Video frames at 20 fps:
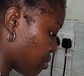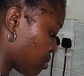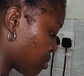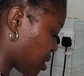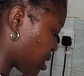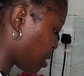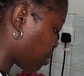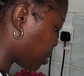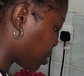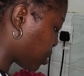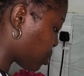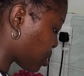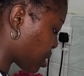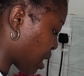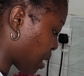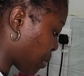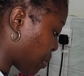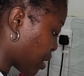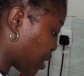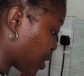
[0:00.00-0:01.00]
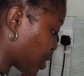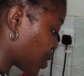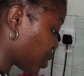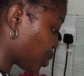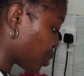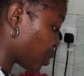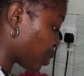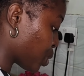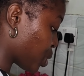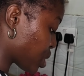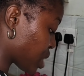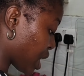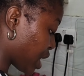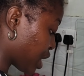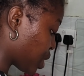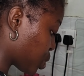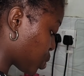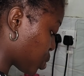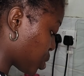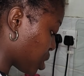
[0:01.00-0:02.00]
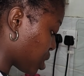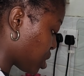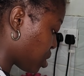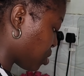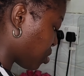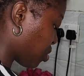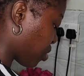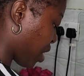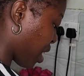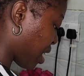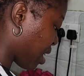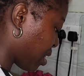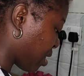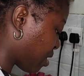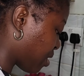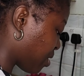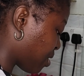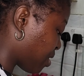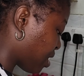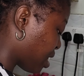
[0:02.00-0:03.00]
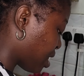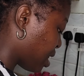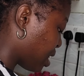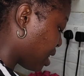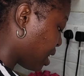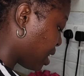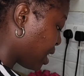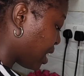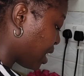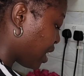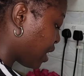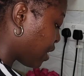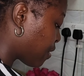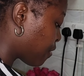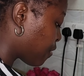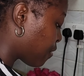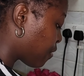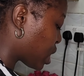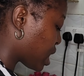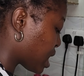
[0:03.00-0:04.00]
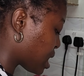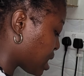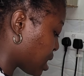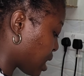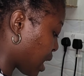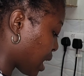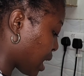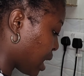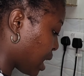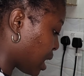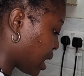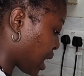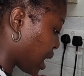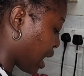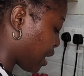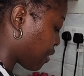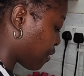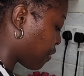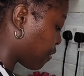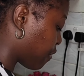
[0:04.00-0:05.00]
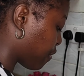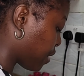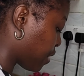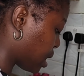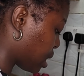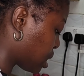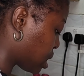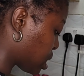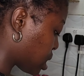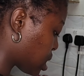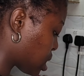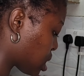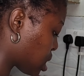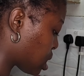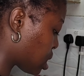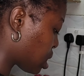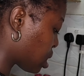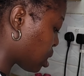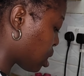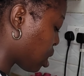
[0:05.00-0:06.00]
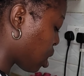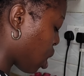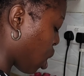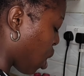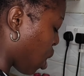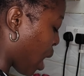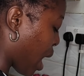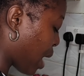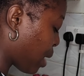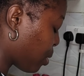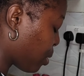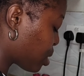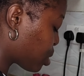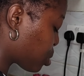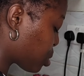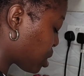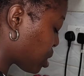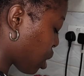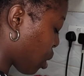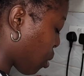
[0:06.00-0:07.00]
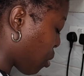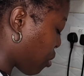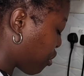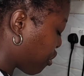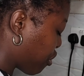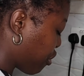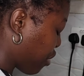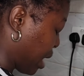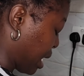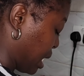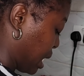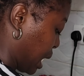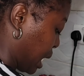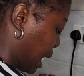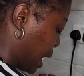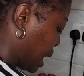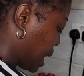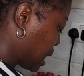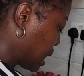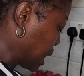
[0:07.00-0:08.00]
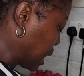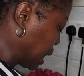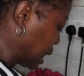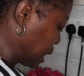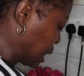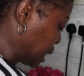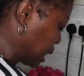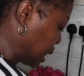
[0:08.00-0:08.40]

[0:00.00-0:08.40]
someone was like, "Whether do you know you're turning 25?" And for a second, I felt I don't want to say offended.